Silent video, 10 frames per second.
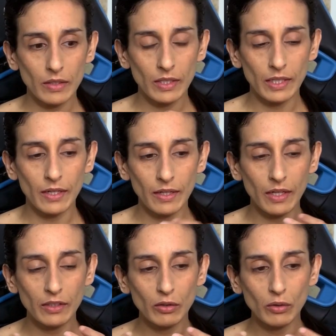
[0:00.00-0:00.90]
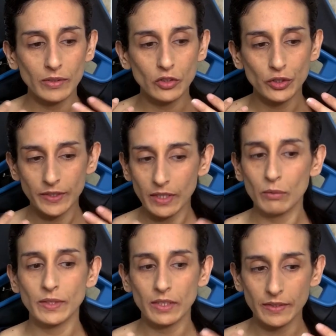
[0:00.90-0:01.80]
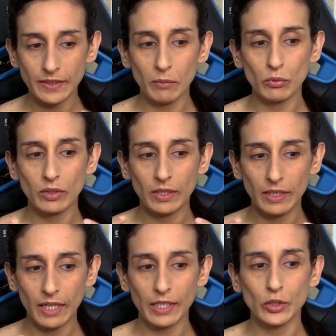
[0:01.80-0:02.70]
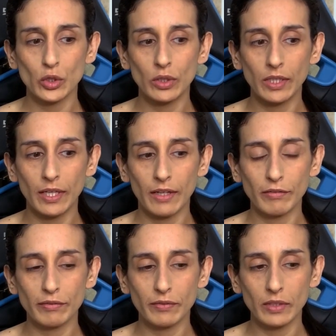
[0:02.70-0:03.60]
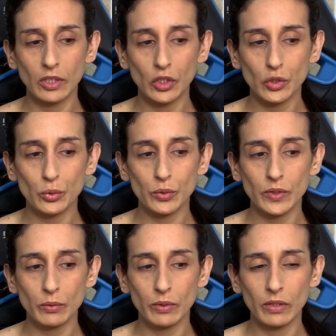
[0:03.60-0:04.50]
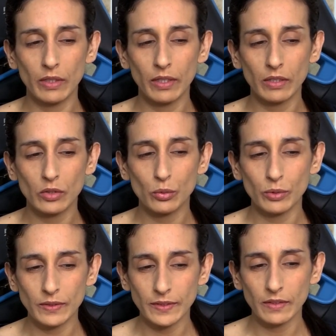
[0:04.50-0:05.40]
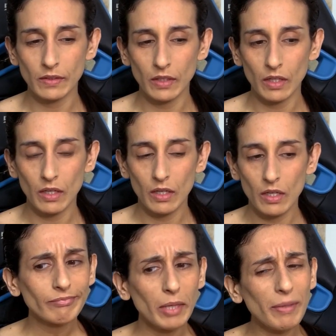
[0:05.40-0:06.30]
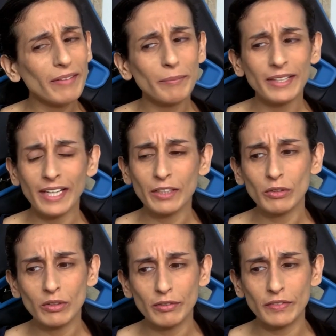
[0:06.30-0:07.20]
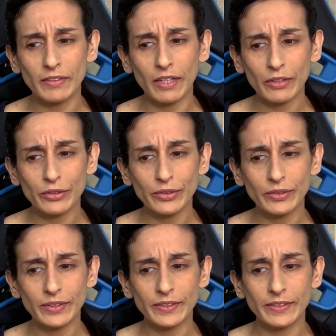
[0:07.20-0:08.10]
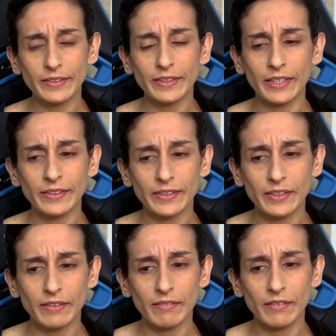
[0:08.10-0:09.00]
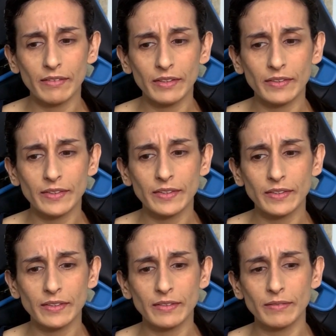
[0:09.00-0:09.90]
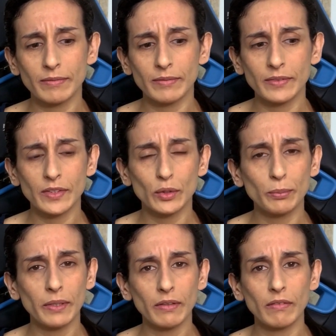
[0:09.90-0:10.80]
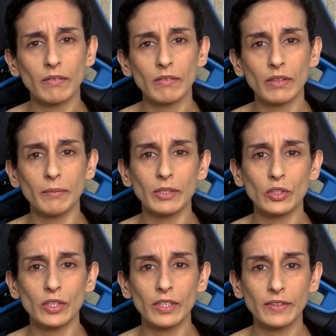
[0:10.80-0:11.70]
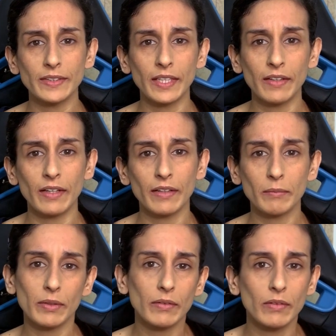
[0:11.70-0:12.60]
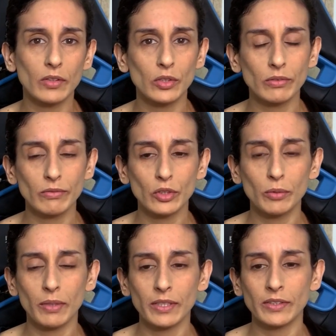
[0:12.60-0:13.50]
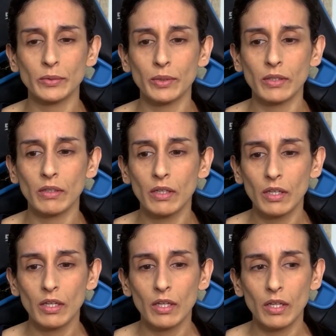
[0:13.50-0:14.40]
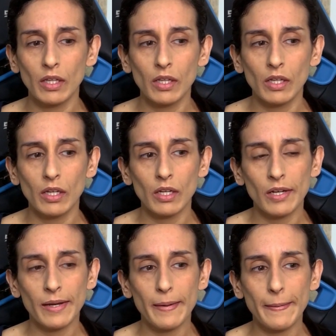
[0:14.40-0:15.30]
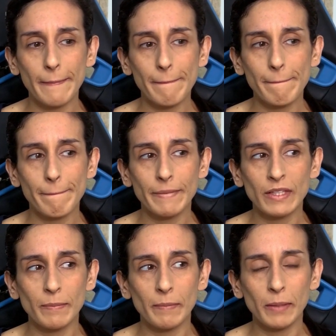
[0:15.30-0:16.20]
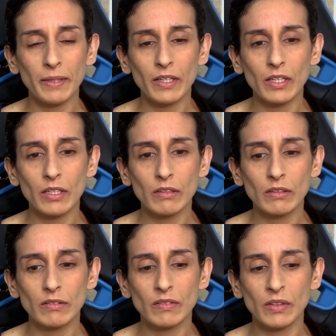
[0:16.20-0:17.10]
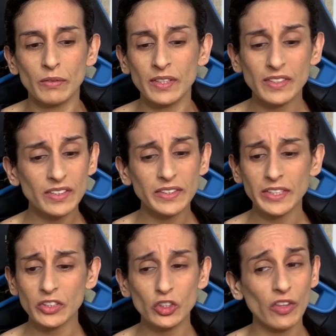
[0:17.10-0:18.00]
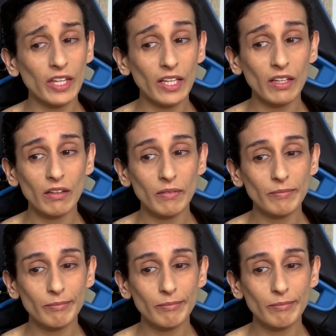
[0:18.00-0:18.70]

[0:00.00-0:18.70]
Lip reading: I don't know, it just sounds like someone can actually have issues with electricity. But I don't know if the doctor says that it's stupid. I mean, she didn't say that, but she might as well. Then maybe there isn't such a thing.